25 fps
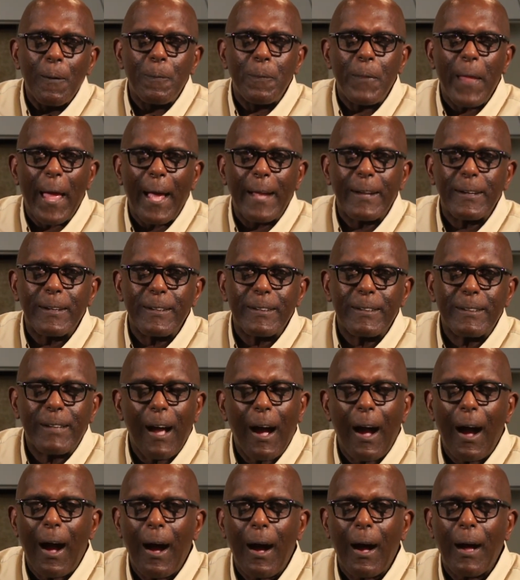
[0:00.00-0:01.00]
that
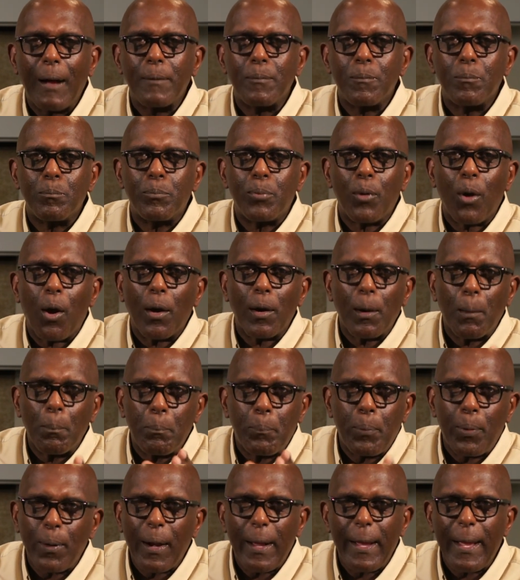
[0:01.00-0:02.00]
God brought a
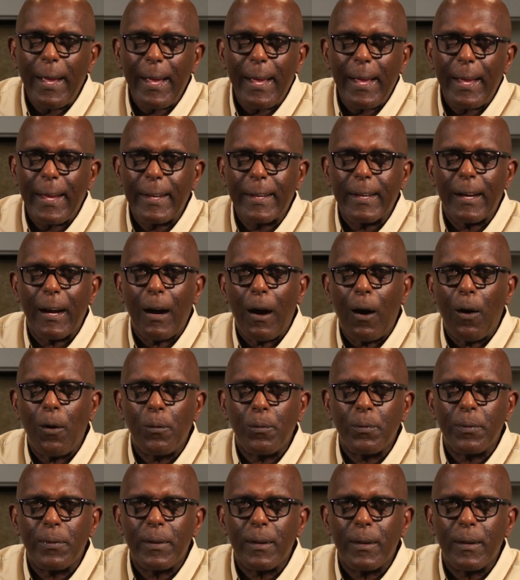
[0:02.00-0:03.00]
plague
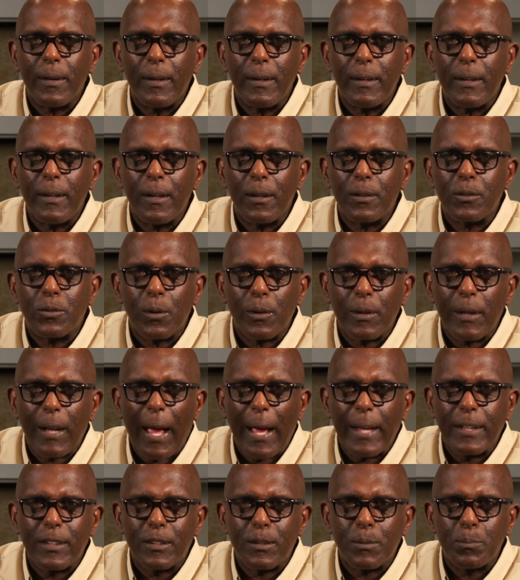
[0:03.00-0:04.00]
on the
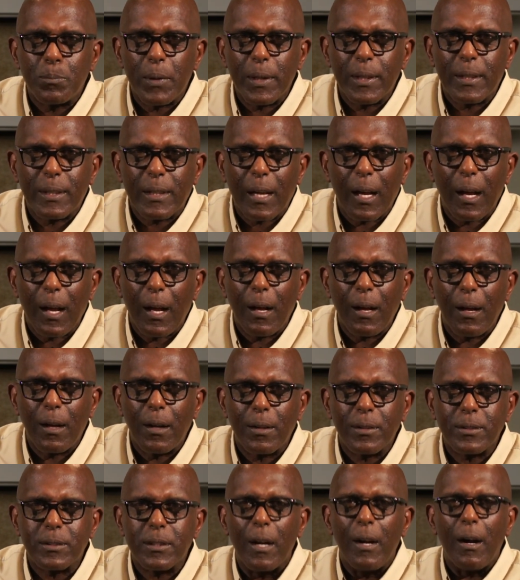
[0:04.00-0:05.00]
Israelites
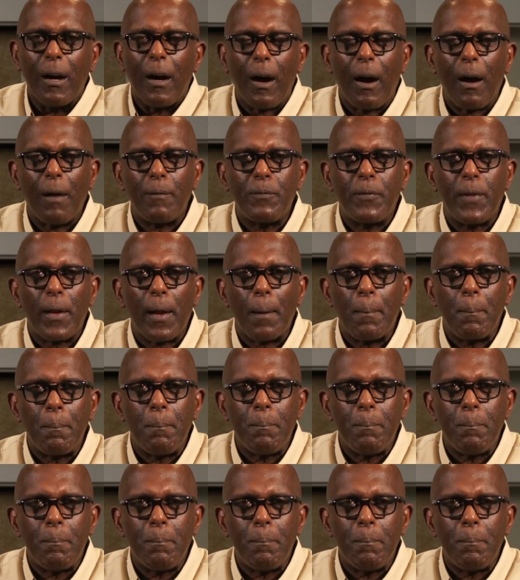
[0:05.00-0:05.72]
because of their